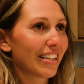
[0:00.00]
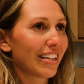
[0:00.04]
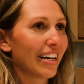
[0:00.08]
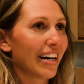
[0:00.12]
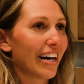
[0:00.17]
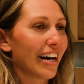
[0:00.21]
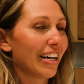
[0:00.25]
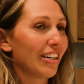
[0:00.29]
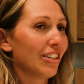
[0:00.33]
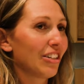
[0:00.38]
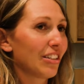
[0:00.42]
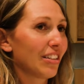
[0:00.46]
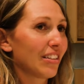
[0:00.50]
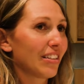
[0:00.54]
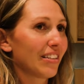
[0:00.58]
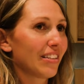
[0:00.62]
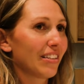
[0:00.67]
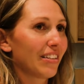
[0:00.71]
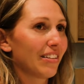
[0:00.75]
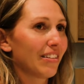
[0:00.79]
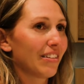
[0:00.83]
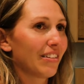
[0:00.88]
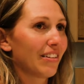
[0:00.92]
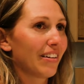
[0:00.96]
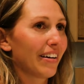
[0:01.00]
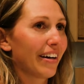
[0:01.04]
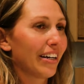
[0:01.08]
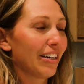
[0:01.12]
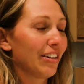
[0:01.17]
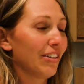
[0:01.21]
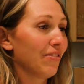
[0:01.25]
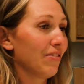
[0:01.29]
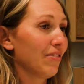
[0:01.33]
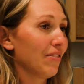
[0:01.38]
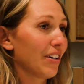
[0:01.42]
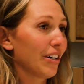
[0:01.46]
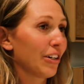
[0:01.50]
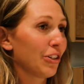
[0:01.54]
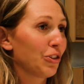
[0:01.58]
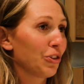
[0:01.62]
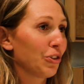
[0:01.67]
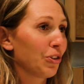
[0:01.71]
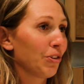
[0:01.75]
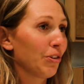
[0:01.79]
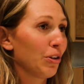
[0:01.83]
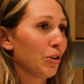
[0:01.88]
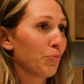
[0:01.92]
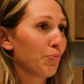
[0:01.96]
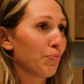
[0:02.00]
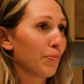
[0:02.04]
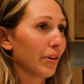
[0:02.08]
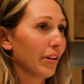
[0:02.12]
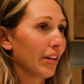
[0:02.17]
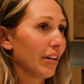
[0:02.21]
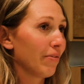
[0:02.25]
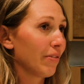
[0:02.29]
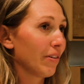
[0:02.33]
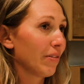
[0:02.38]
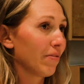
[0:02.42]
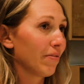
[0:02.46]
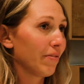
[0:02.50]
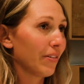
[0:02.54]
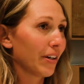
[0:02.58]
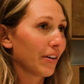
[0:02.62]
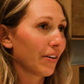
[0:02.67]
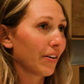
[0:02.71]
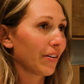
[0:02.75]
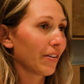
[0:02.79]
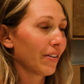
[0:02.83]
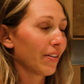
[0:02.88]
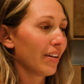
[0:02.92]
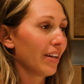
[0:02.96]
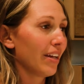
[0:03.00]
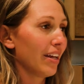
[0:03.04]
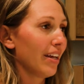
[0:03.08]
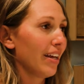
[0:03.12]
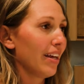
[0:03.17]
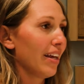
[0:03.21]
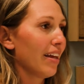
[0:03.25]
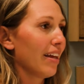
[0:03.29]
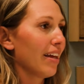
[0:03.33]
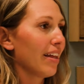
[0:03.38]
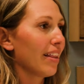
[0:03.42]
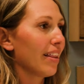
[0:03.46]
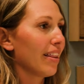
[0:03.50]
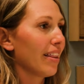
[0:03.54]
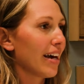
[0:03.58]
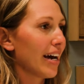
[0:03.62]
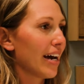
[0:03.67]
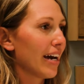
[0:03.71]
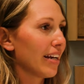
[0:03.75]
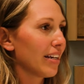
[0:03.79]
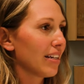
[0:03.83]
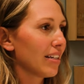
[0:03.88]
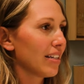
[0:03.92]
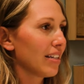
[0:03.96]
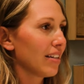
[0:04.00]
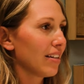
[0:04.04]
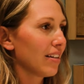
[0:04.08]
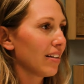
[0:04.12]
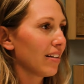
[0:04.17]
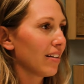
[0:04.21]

I just, I, I truly believe and feel that